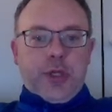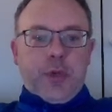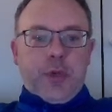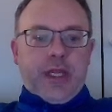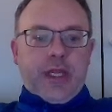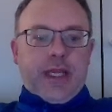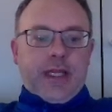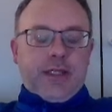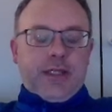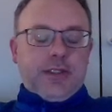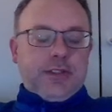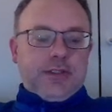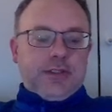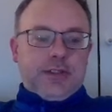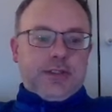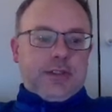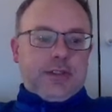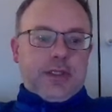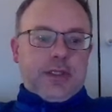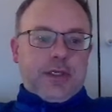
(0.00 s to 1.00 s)

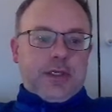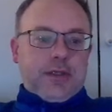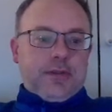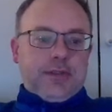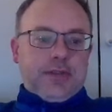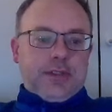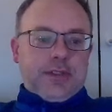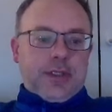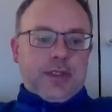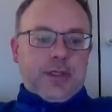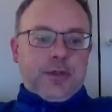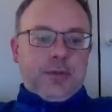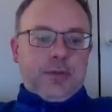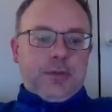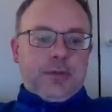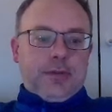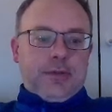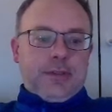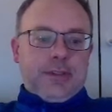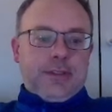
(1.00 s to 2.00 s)
weekenders,
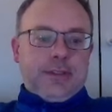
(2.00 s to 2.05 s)
So